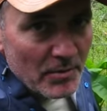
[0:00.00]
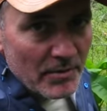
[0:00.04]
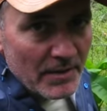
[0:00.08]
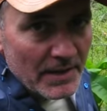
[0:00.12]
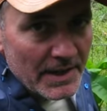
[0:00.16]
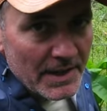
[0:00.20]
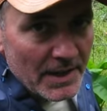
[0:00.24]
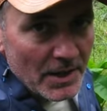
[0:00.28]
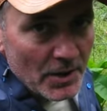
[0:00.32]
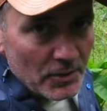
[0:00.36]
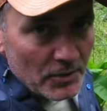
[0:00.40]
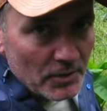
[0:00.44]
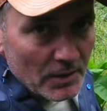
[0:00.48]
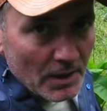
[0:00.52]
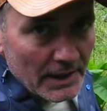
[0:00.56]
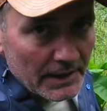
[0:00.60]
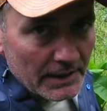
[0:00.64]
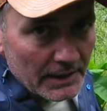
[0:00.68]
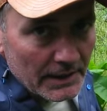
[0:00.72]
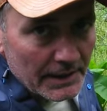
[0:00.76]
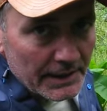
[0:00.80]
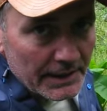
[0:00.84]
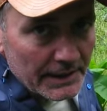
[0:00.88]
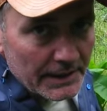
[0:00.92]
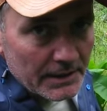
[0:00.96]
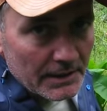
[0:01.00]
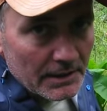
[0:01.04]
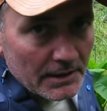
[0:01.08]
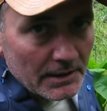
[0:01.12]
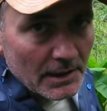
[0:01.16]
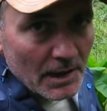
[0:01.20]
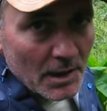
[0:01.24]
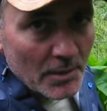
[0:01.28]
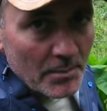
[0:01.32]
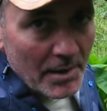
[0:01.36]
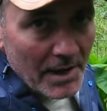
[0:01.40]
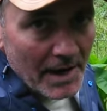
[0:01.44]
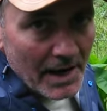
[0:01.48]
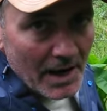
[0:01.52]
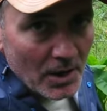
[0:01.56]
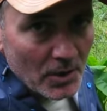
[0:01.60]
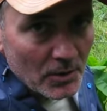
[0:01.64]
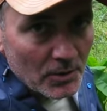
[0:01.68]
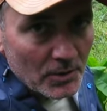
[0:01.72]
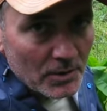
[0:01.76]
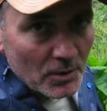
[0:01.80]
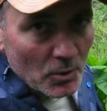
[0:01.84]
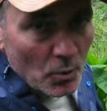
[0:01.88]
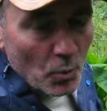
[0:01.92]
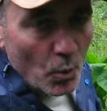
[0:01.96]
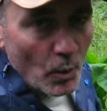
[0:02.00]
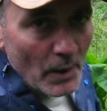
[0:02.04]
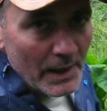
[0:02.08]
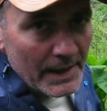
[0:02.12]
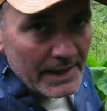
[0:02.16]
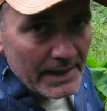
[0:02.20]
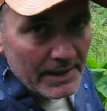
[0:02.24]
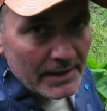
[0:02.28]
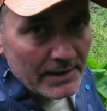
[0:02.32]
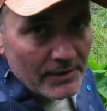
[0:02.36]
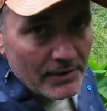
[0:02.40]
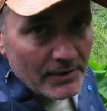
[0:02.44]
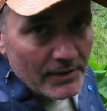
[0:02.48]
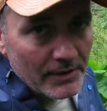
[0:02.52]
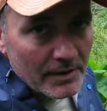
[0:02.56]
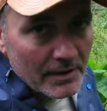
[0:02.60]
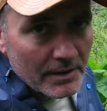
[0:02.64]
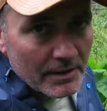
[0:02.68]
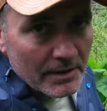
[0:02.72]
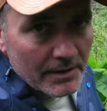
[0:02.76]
videos lately about weeds